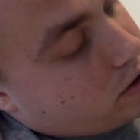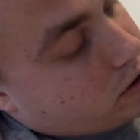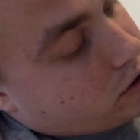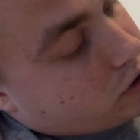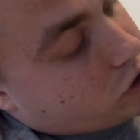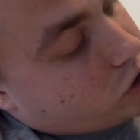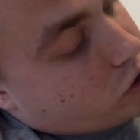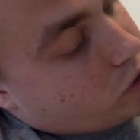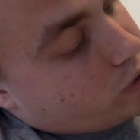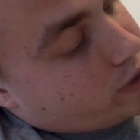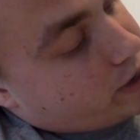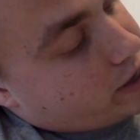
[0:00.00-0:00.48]

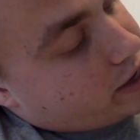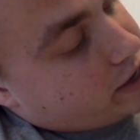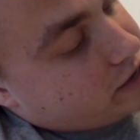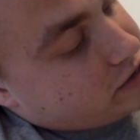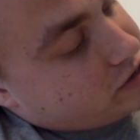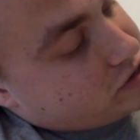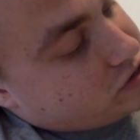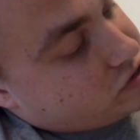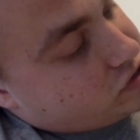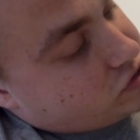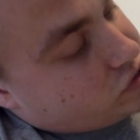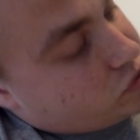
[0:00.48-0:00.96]
going
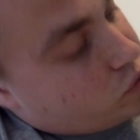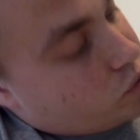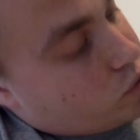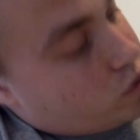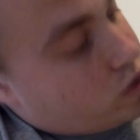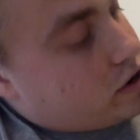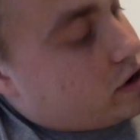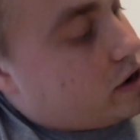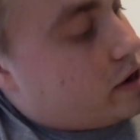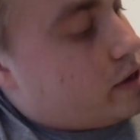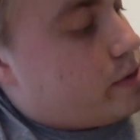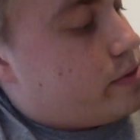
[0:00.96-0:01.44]

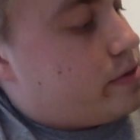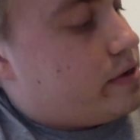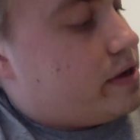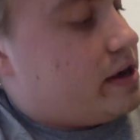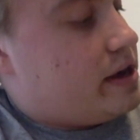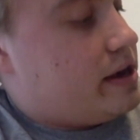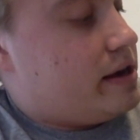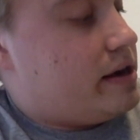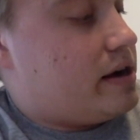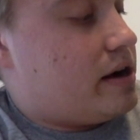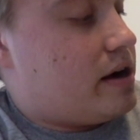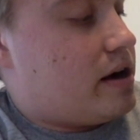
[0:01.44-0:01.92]
toward
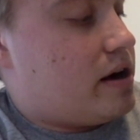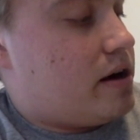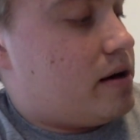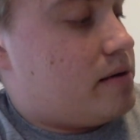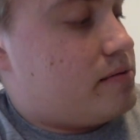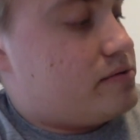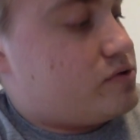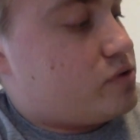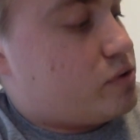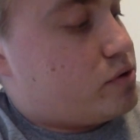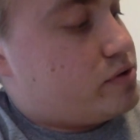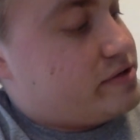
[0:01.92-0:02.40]

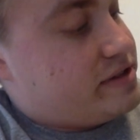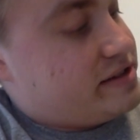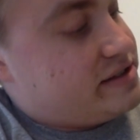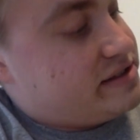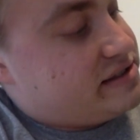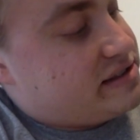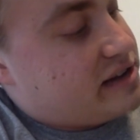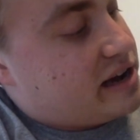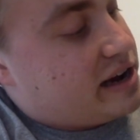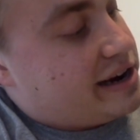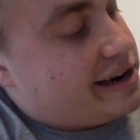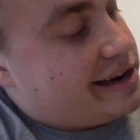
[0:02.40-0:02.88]

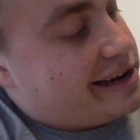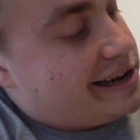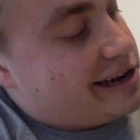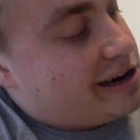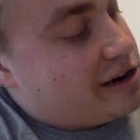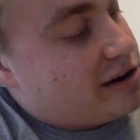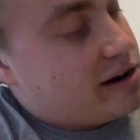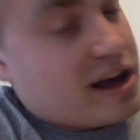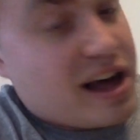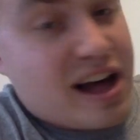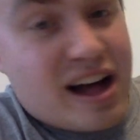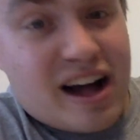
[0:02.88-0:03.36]
this side
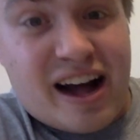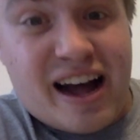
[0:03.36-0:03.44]
here,